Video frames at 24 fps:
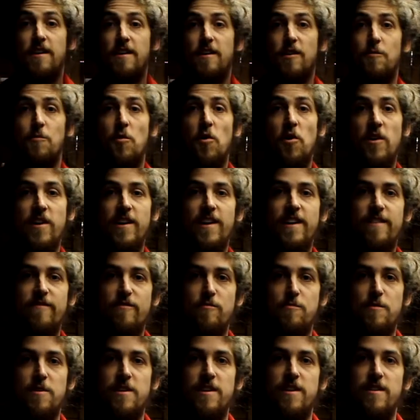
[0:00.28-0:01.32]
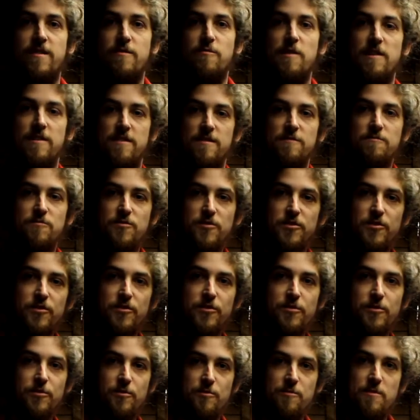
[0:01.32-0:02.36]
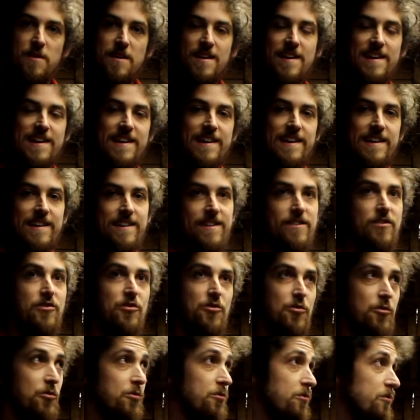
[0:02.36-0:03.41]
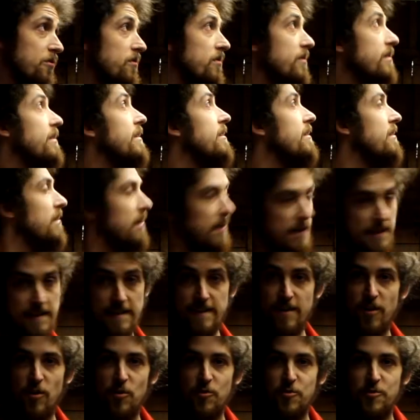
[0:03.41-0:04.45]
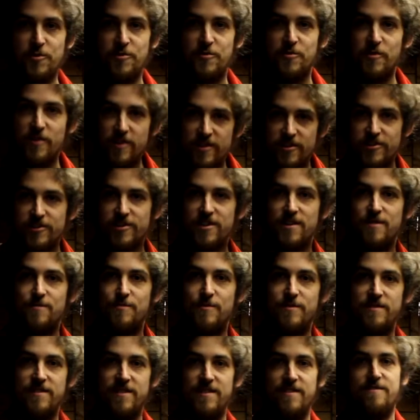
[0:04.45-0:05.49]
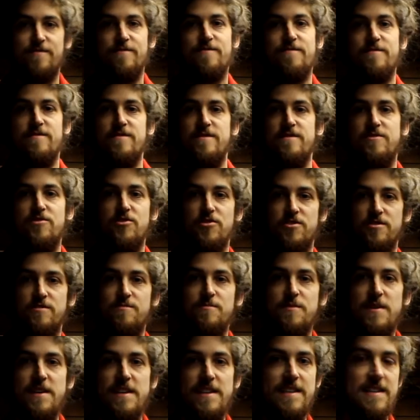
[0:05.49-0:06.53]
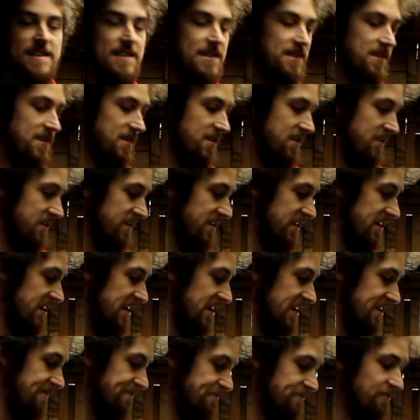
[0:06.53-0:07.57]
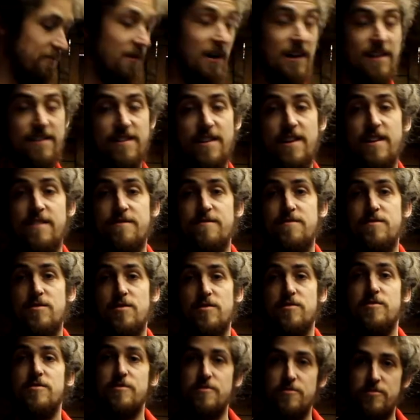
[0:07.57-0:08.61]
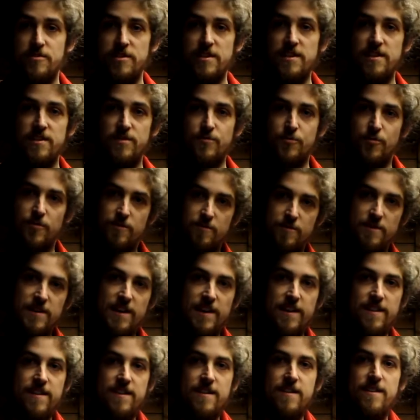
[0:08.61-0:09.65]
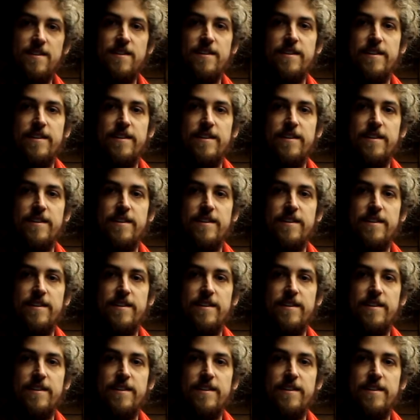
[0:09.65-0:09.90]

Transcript: Good morning everybody, welcome to my new old workshop. I've just made this, I took two sheds, put them together.